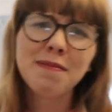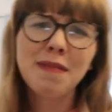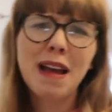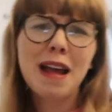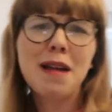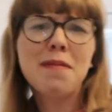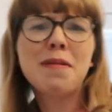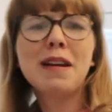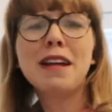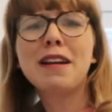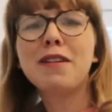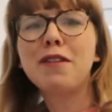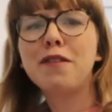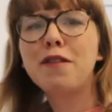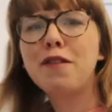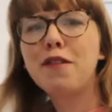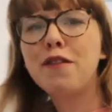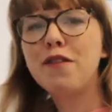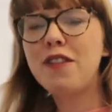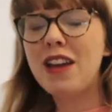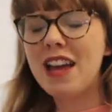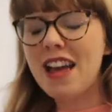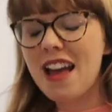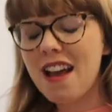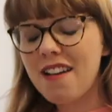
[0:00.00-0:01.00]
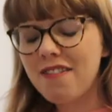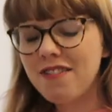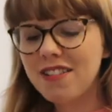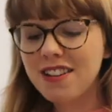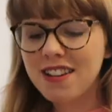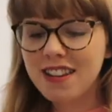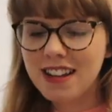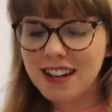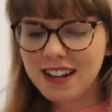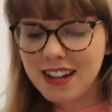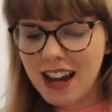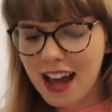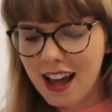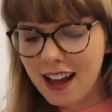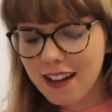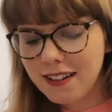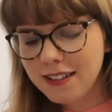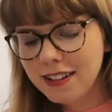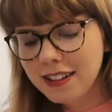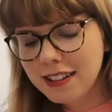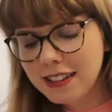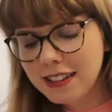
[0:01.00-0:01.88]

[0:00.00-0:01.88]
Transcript: Maybe it'll fit everything now.